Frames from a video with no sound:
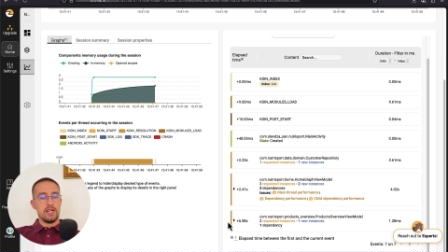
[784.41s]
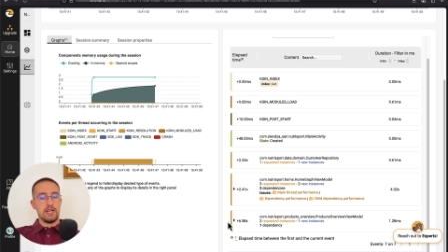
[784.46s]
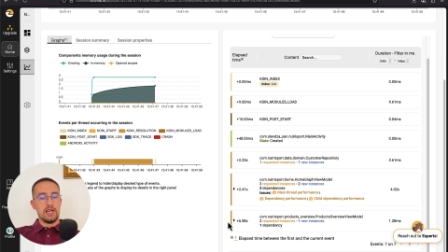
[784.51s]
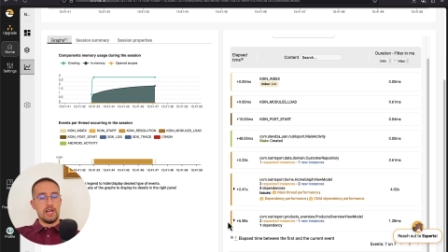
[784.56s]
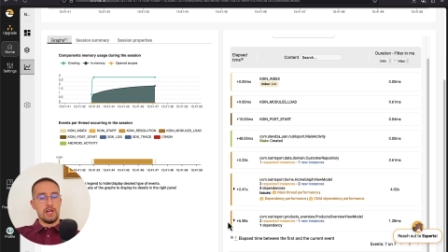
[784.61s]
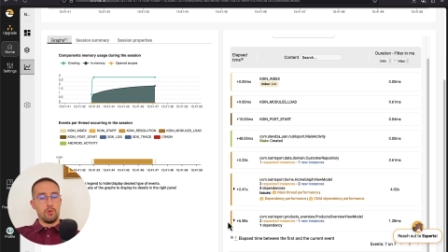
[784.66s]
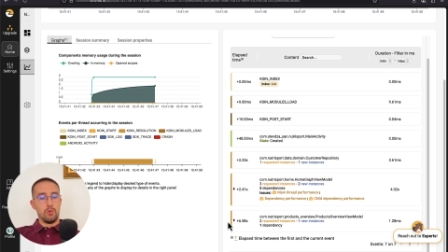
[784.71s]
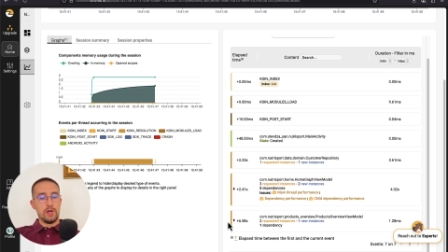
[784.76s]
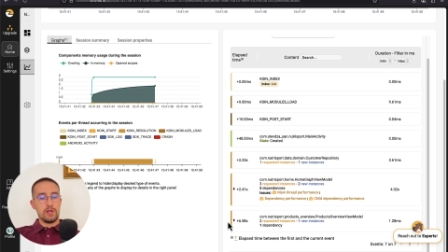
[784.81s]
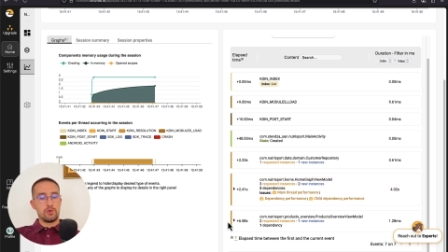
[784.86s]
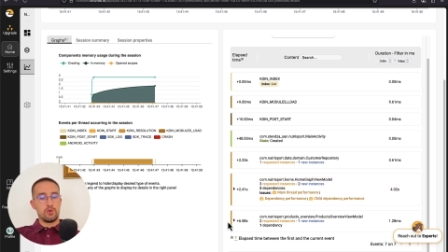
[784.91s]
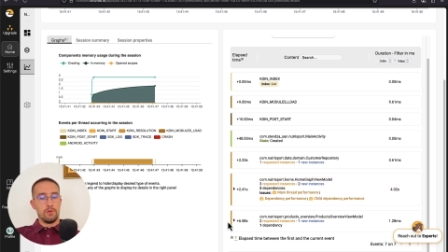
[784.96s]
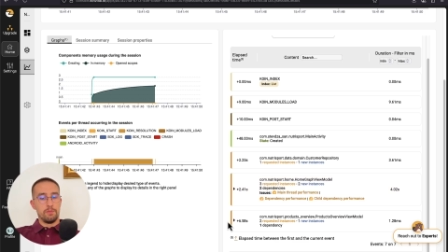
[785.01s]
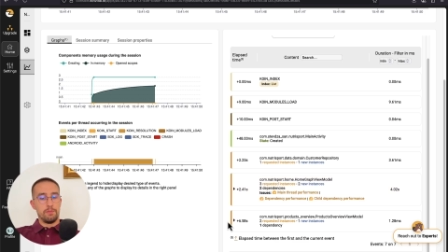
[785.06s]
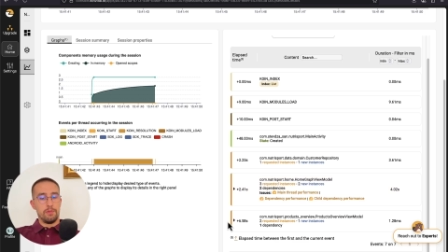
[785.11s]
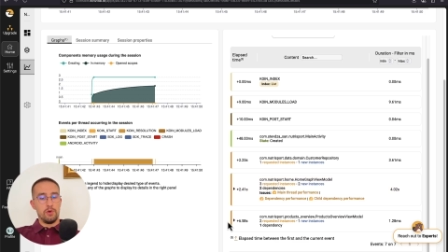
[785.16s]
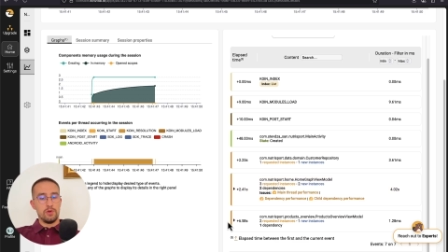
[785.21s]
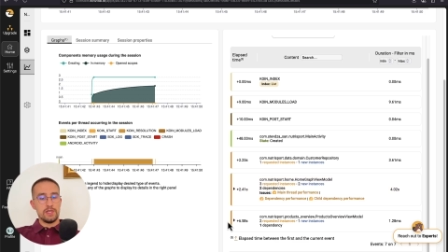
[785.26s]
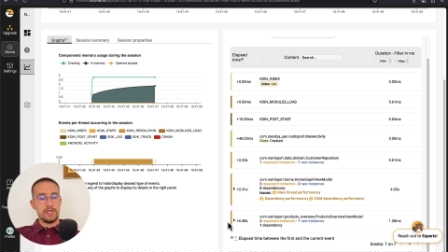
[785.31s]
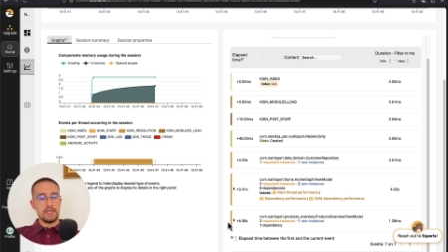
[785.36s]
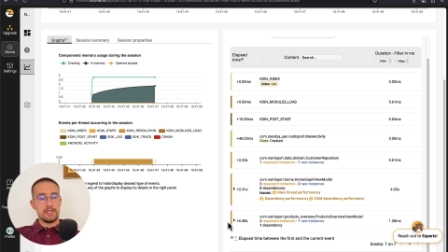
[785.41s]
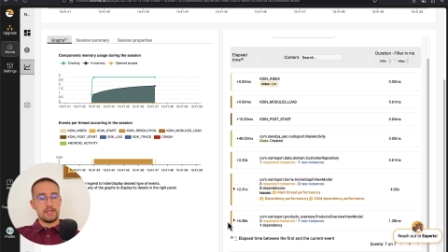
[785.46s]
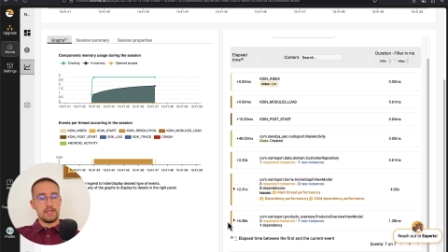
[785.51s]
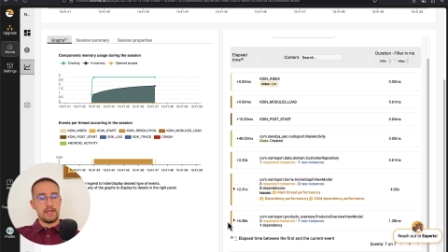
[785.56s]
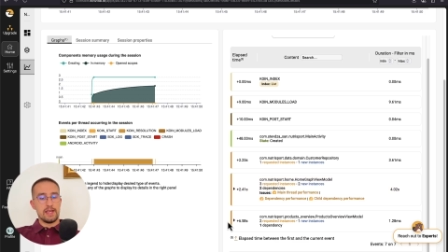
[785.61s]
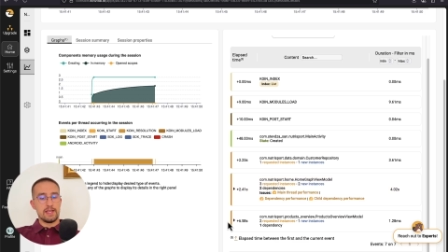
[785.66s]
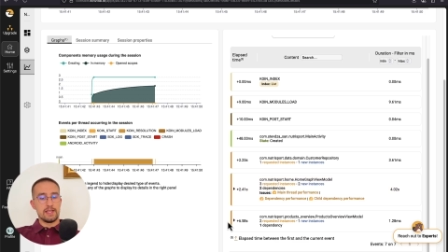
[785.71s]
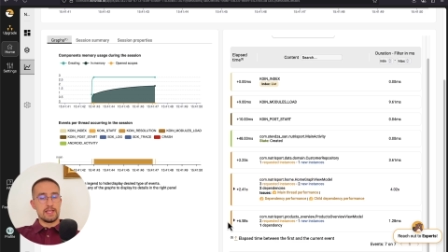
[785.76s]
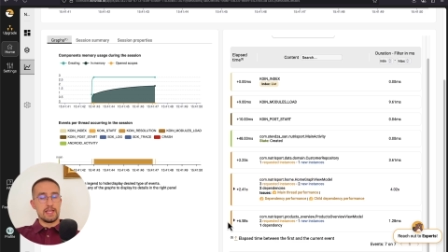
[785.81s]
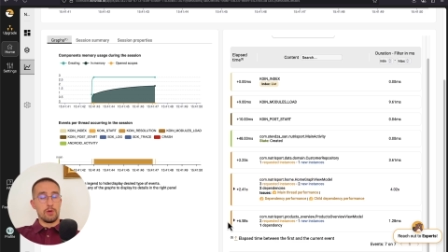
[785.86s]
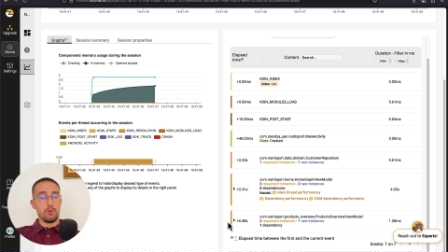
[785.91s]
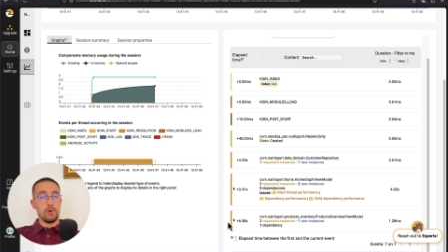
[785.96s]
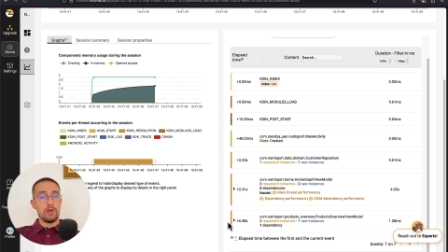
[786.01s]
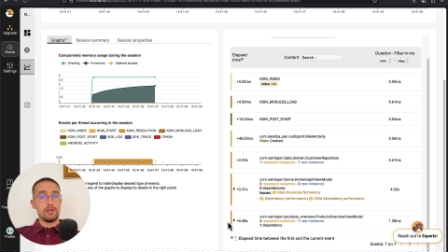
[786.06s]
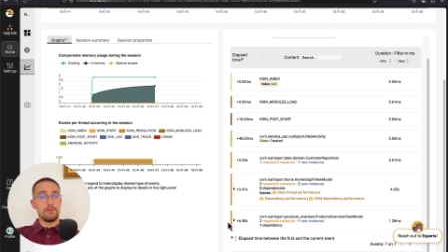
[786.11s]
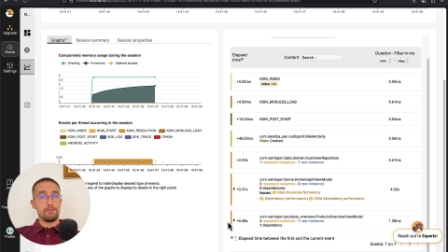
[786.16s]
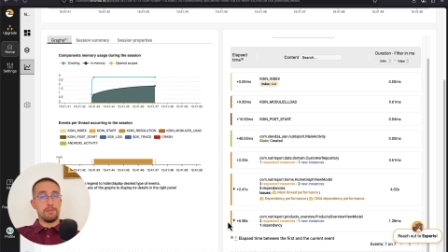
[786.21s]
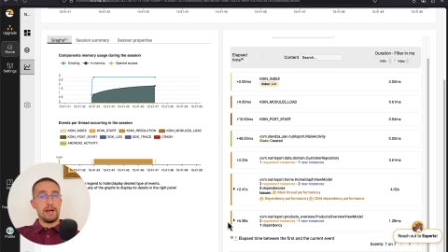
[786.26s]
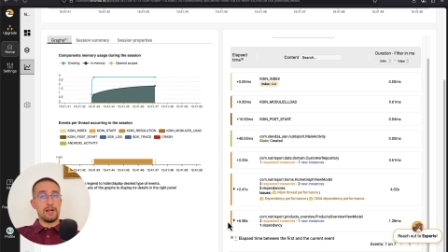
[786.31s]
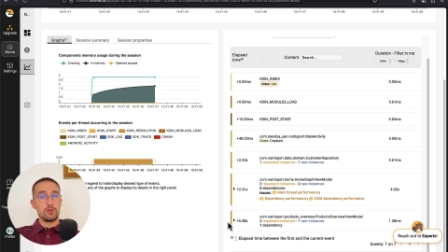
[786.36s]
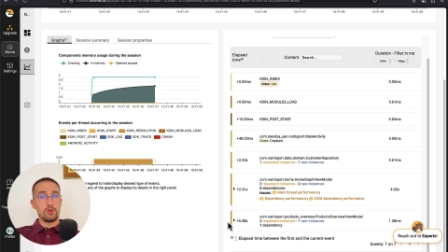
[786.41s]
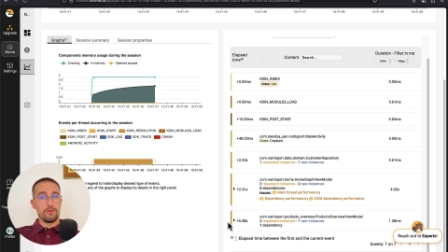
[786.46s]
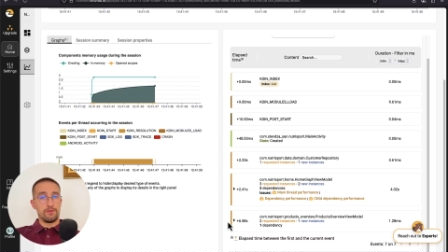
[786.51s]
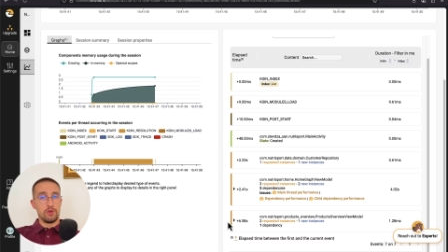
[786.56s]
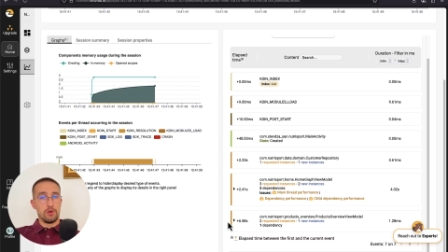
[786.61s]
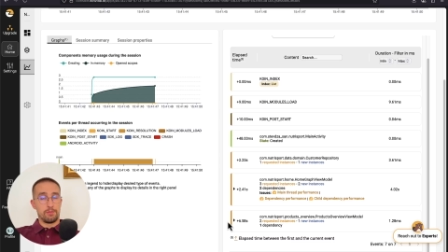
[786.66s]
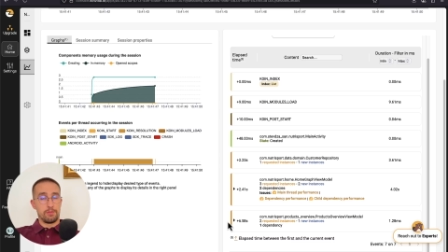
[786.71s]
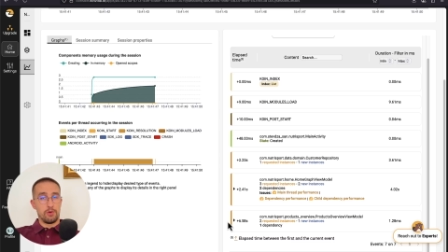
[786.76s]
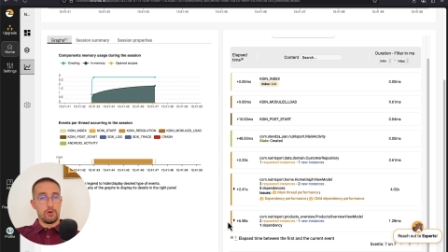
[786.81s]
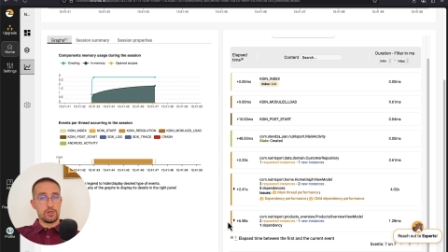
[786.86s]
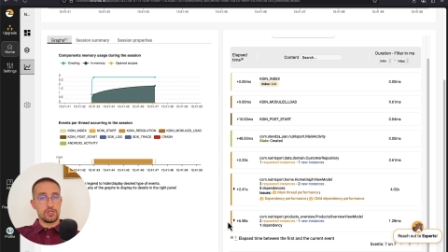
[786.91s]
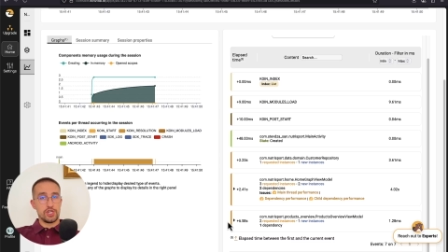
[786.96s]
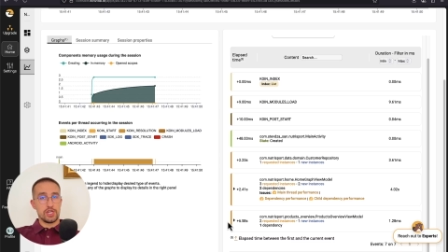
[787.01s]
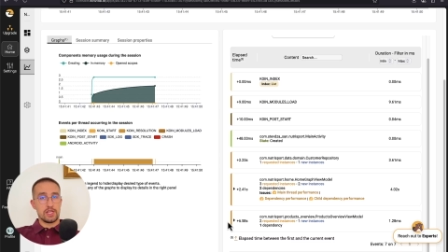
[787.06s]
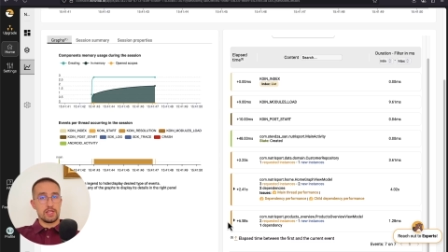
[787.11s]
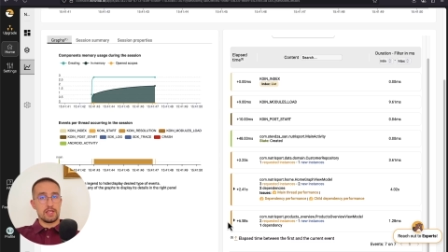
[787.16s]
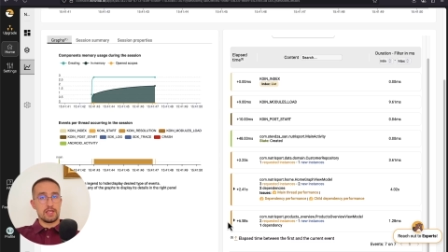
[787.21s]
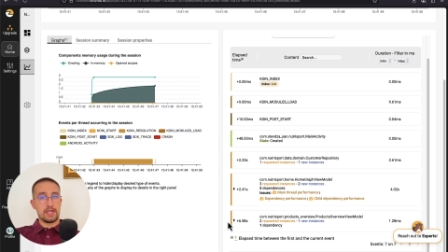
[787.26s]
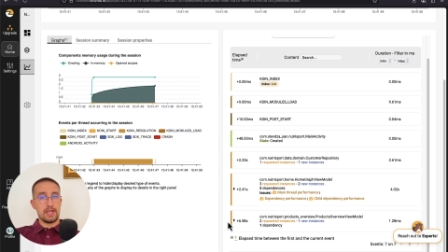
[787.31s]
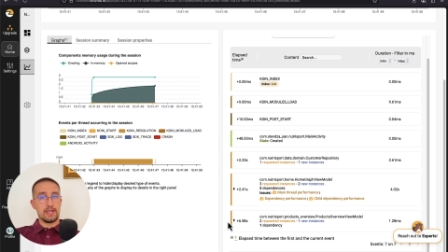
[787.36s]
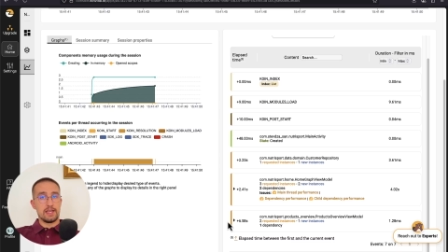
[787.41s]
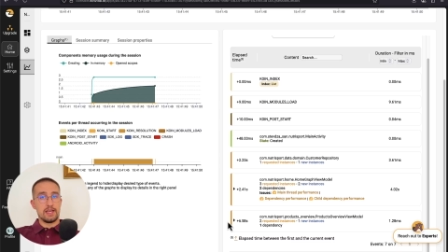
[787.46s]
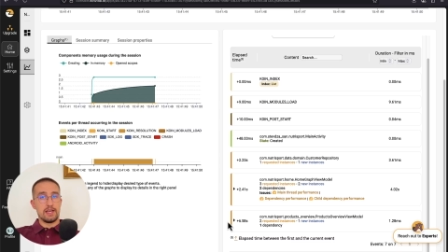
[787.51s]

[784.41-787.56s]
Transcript: one component and one part of your project can